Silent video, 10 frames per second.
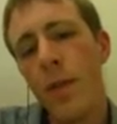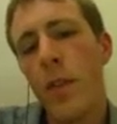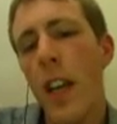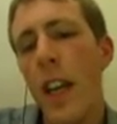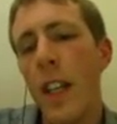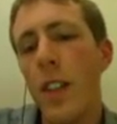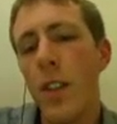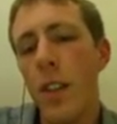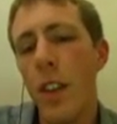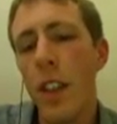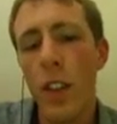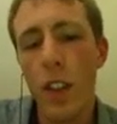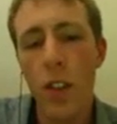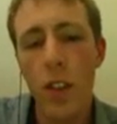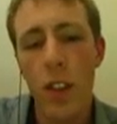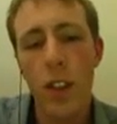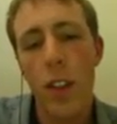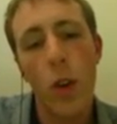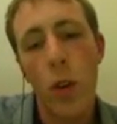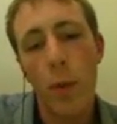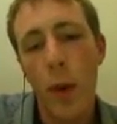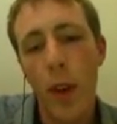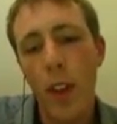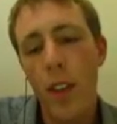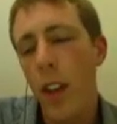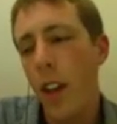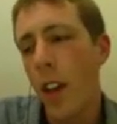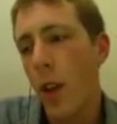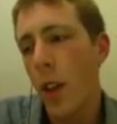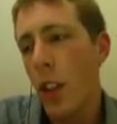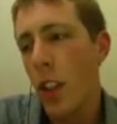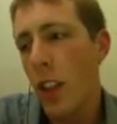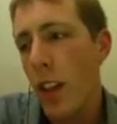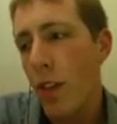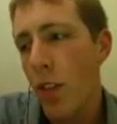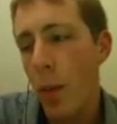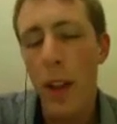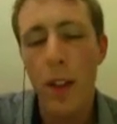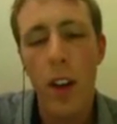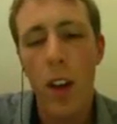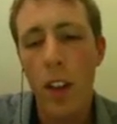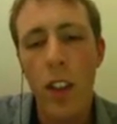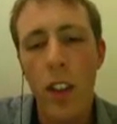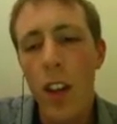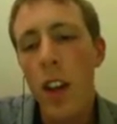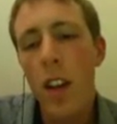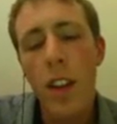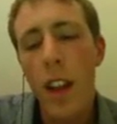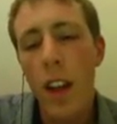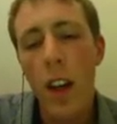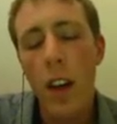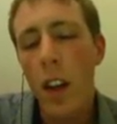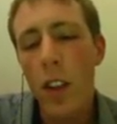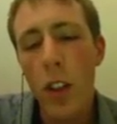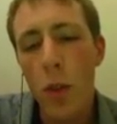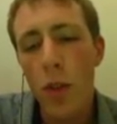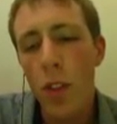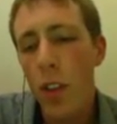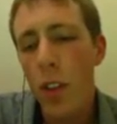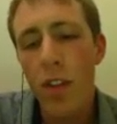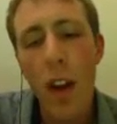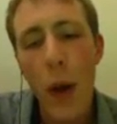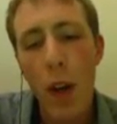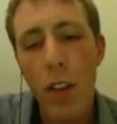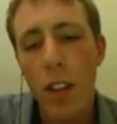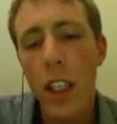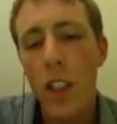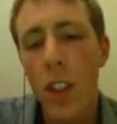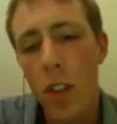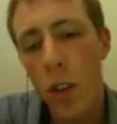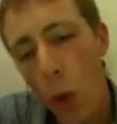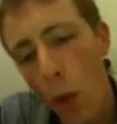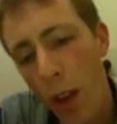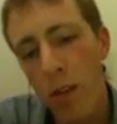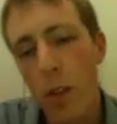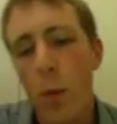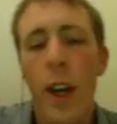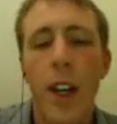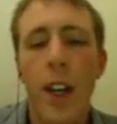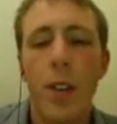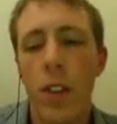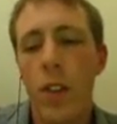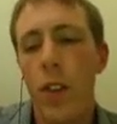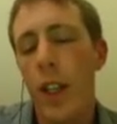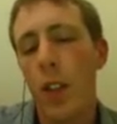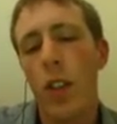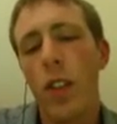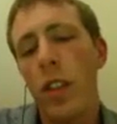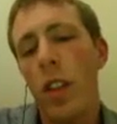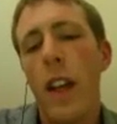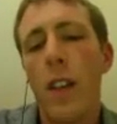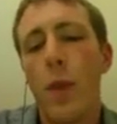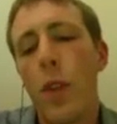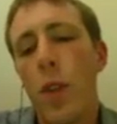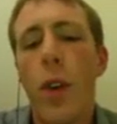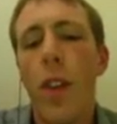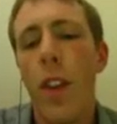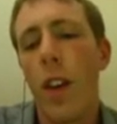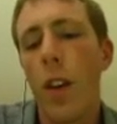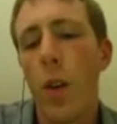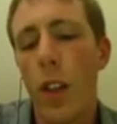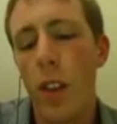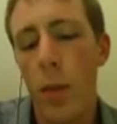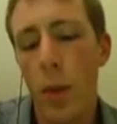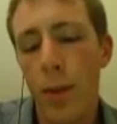And this is a good point. You can just leave some end targets that are not used very often and just call them from Gradle, just as we saw in the code example.